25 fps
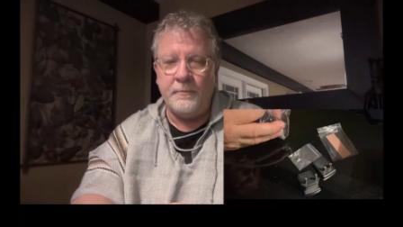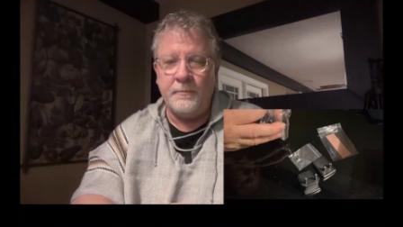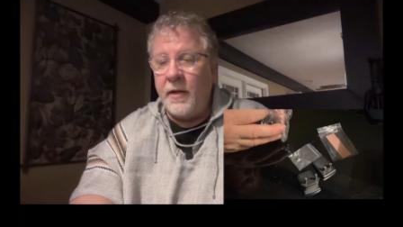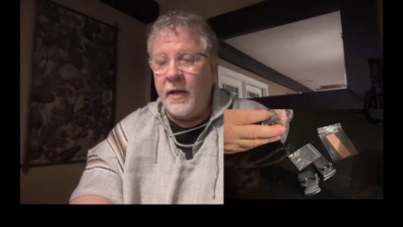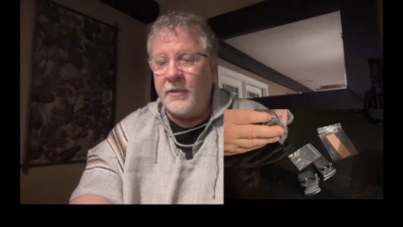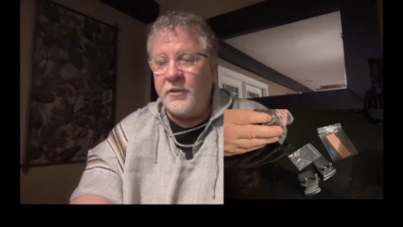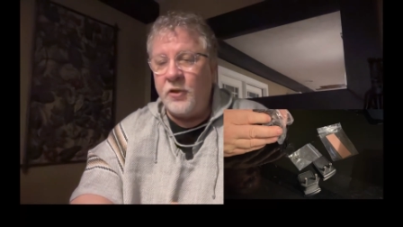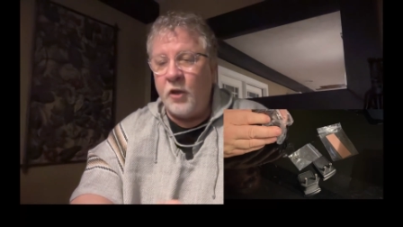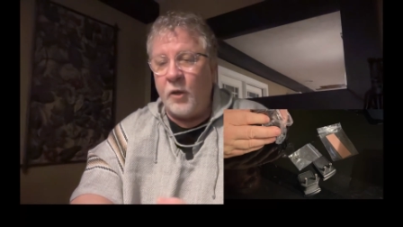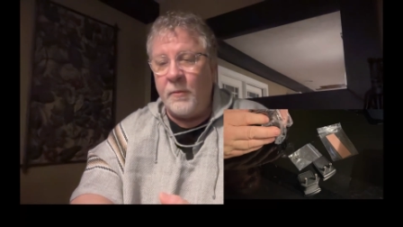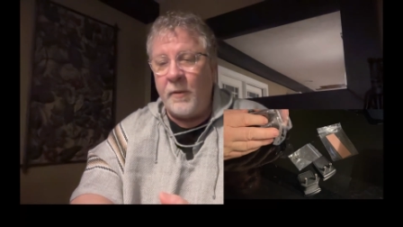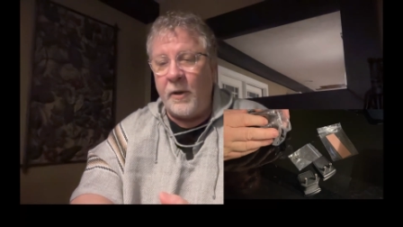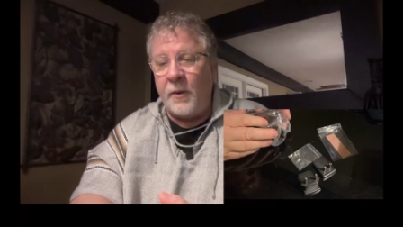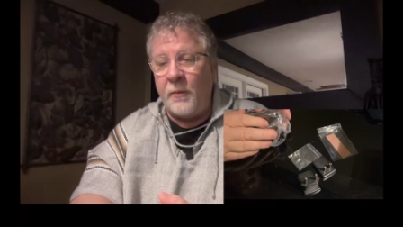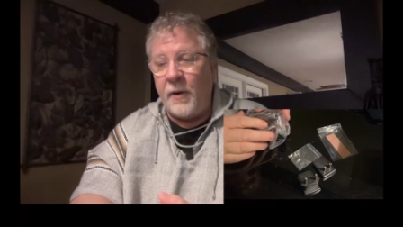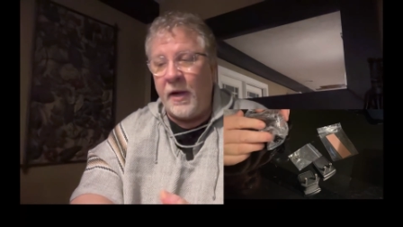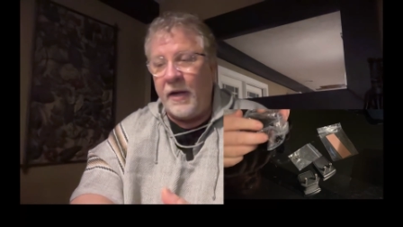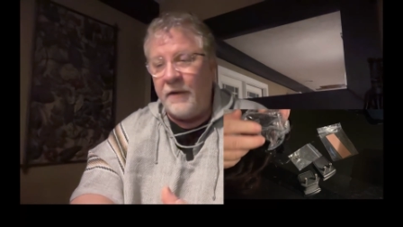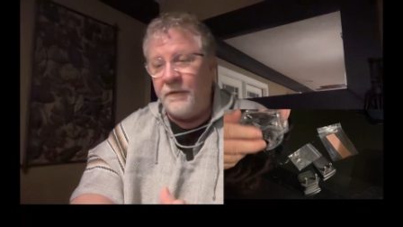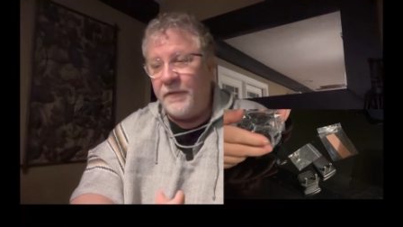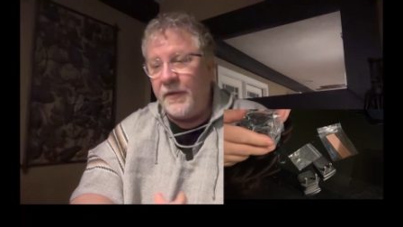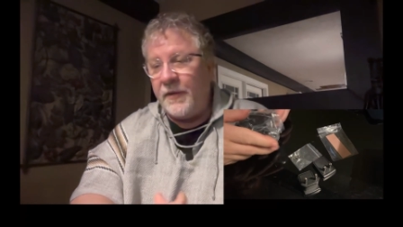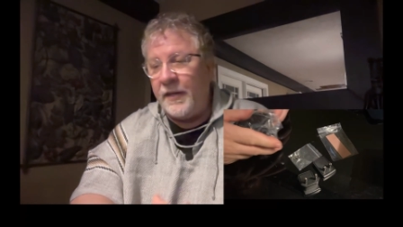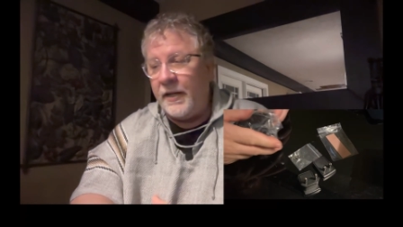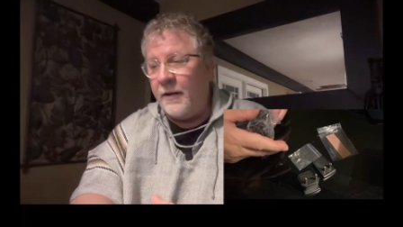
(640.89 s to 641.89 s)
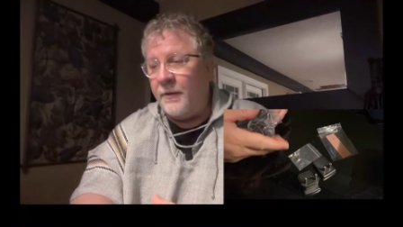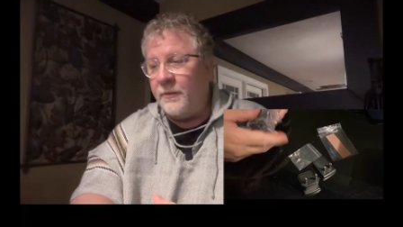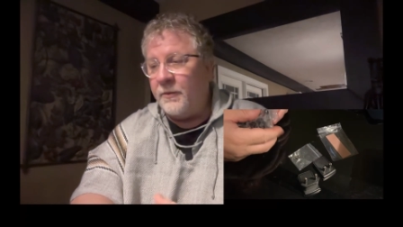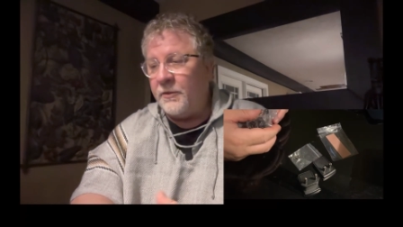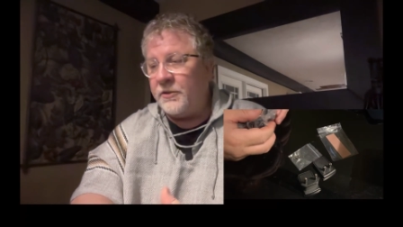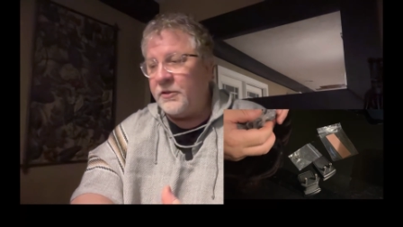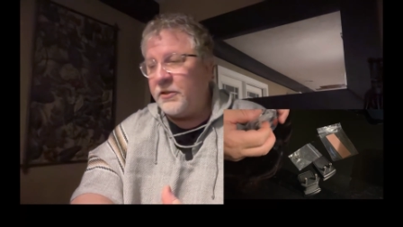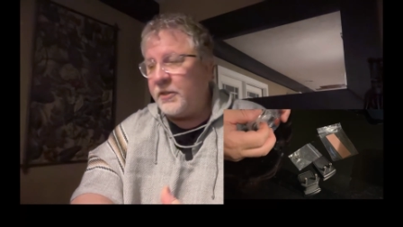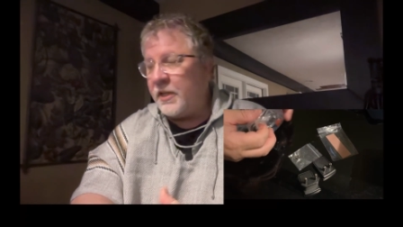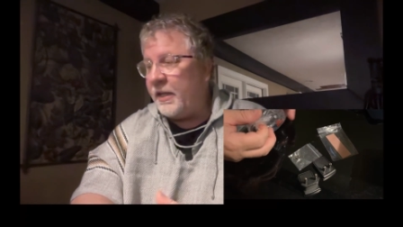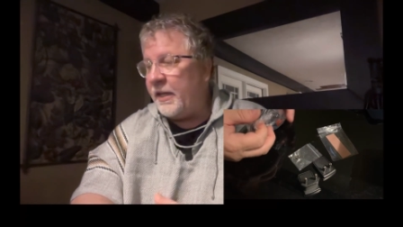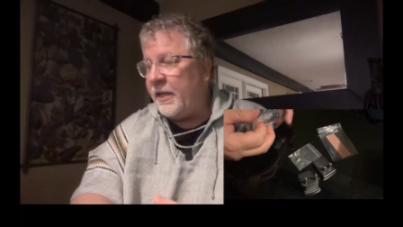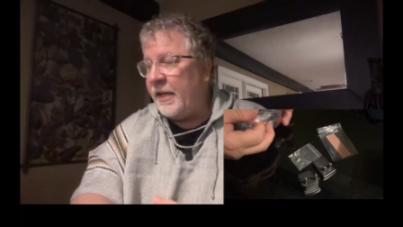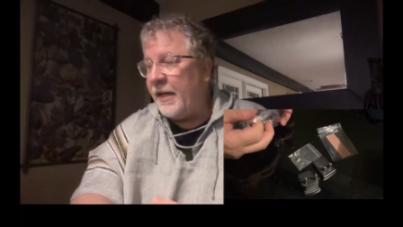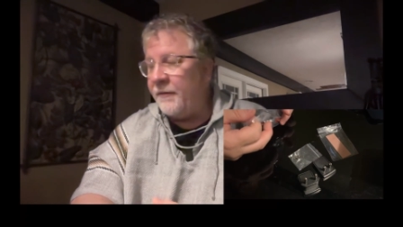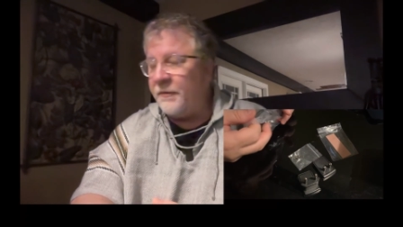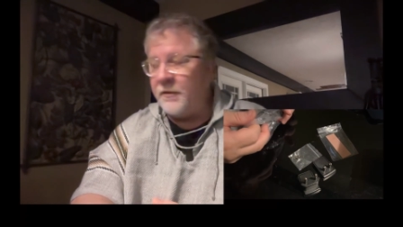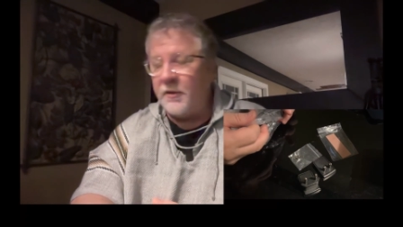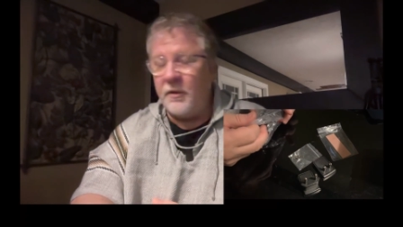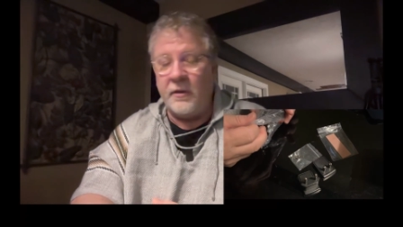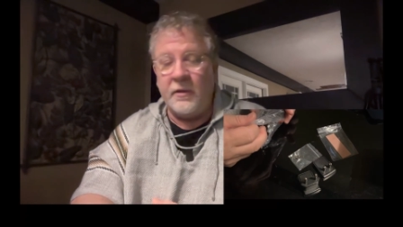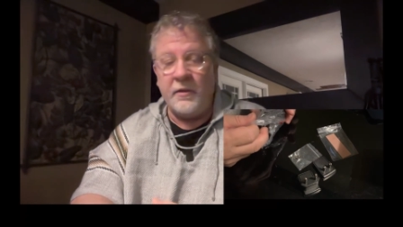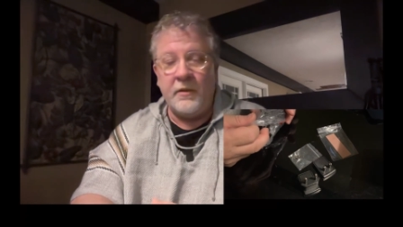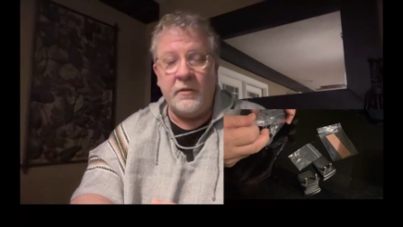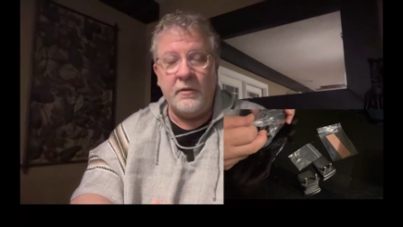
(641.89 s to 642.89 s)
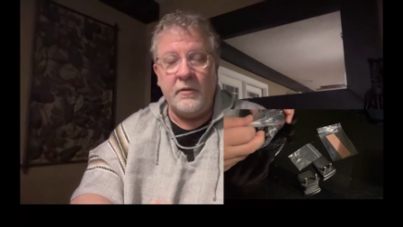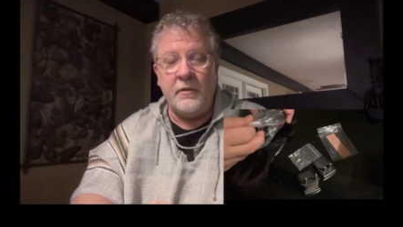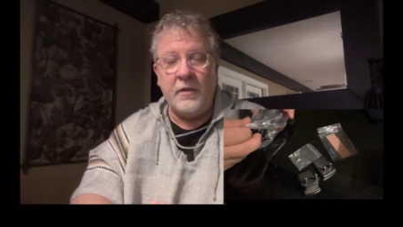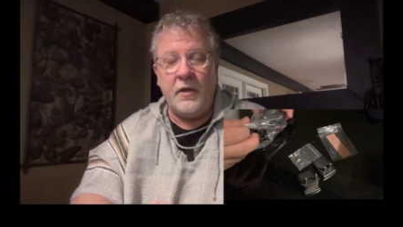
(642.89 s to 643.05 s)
I told my wife that I was going to have to uh,